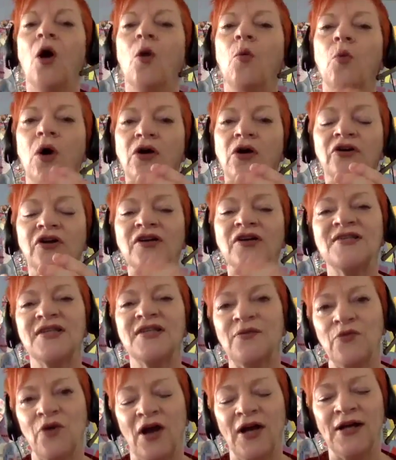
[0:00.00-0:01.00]
What could I
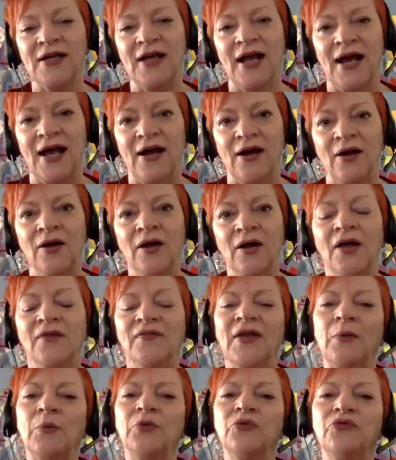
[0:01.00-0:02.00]
say right now
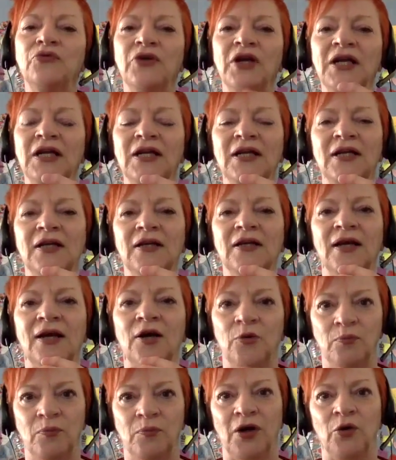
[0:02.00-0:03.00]
that would really
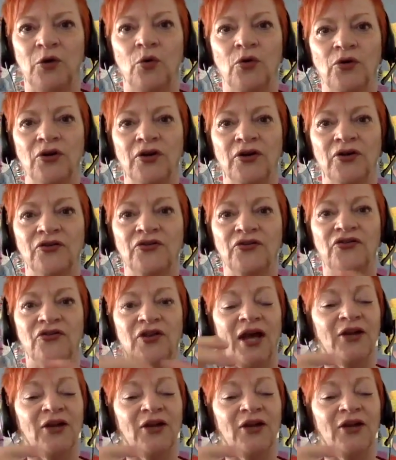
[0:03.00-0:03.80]
help my audience?